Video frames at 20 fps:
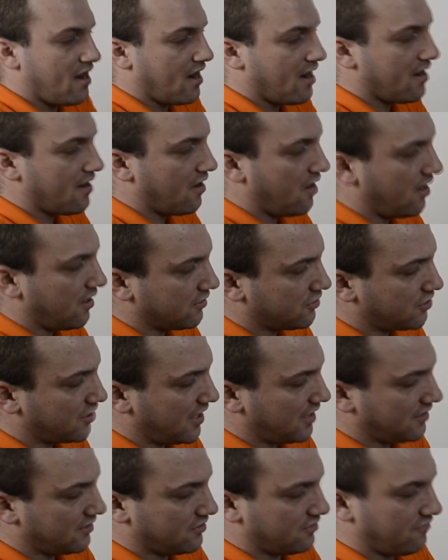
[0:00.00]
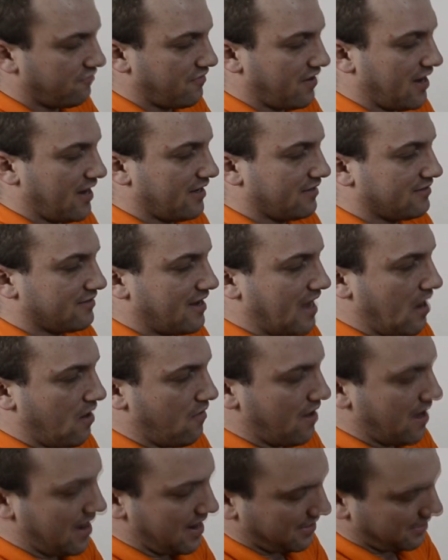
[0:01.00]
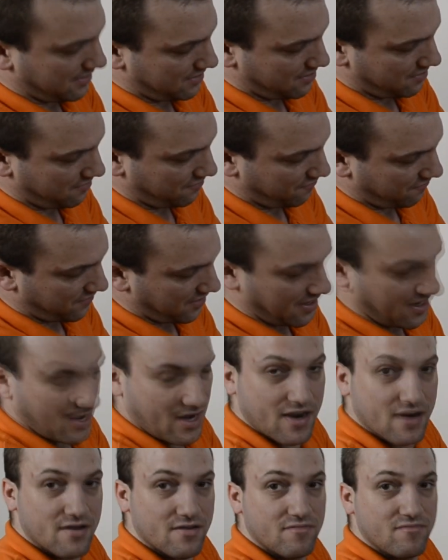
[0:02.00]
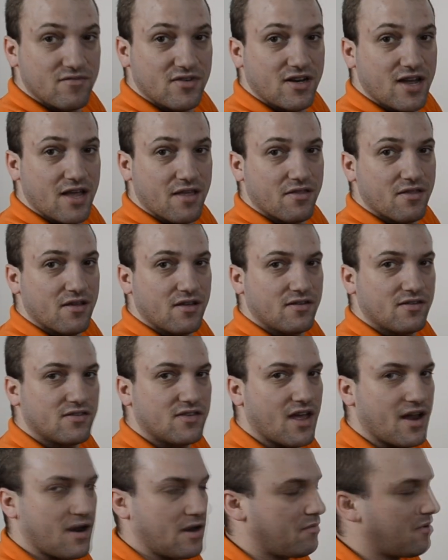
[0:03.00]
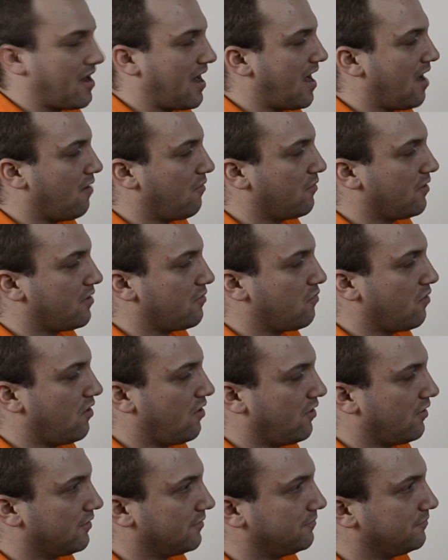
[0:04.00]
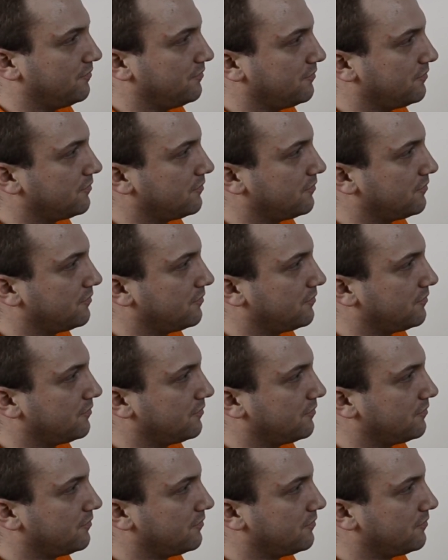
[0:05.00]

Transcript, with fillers: and uh, change the fans out, add another fan, get things set up how we want.